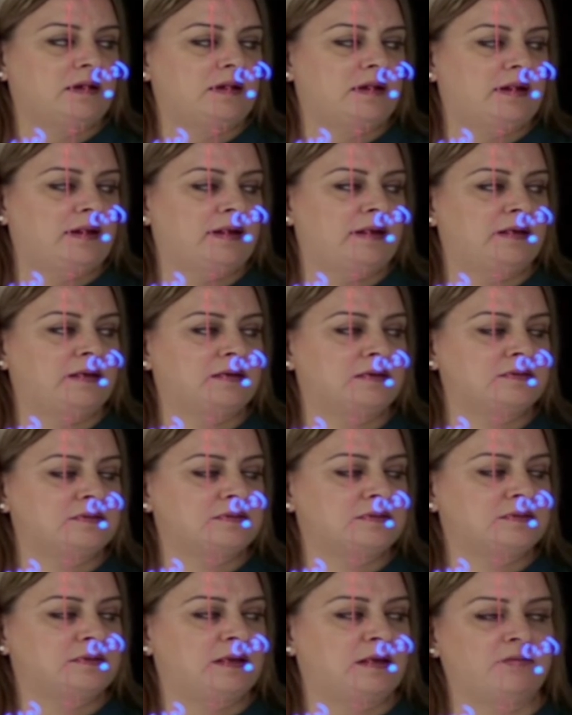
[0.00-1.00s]
And
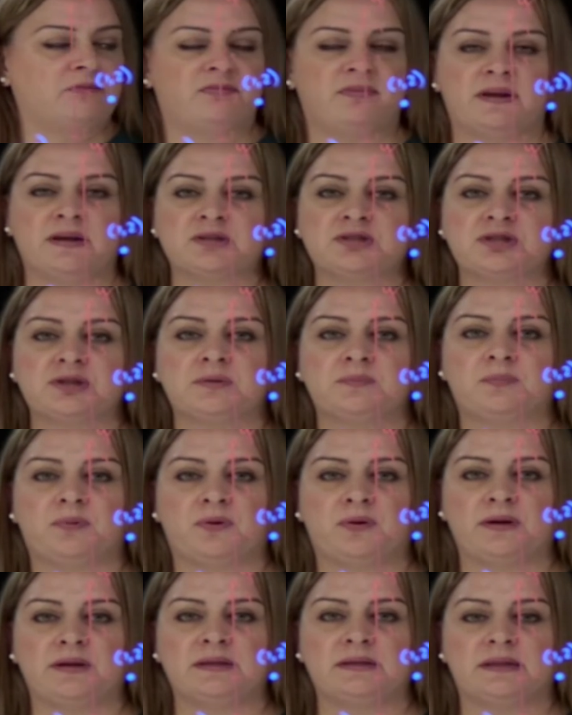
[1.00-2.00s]
the inflection
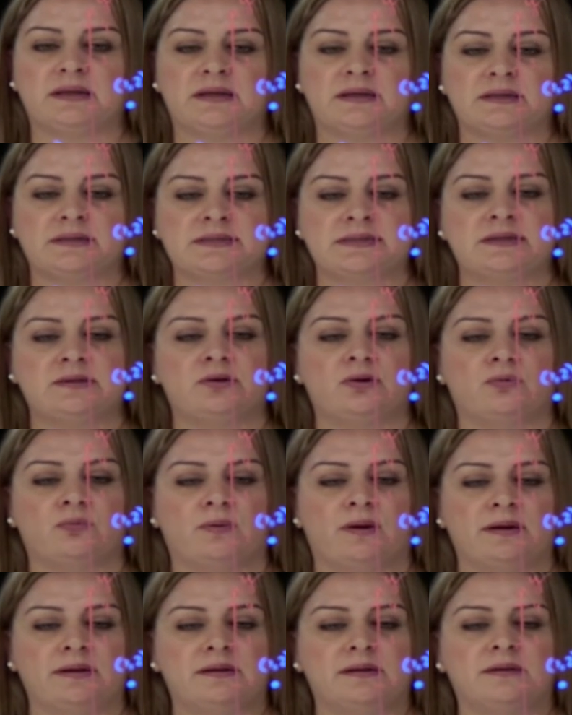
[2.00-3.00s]
point 0,
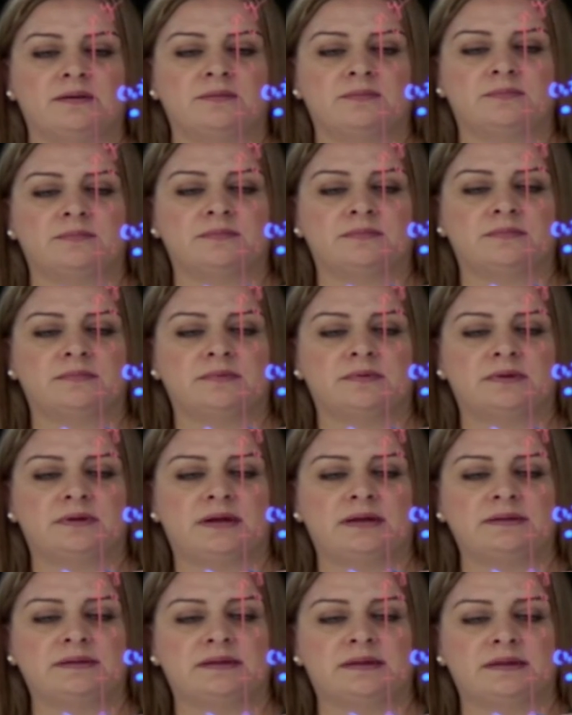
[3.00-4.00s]
1,
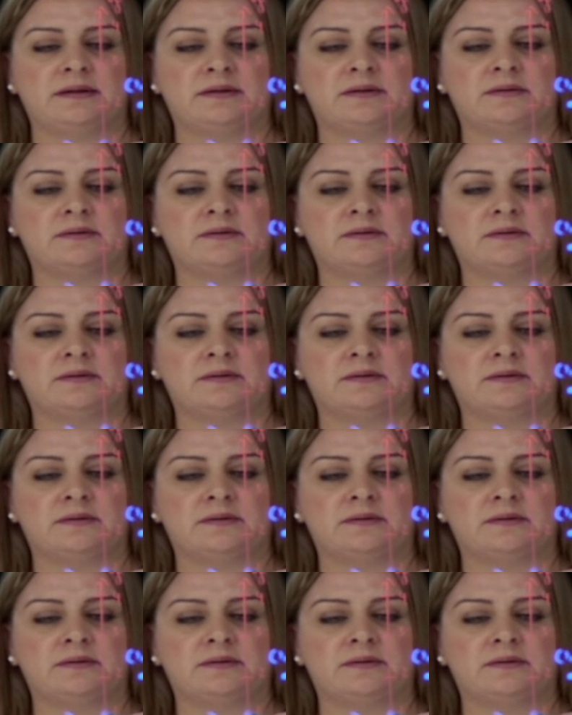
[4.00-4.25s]
right there.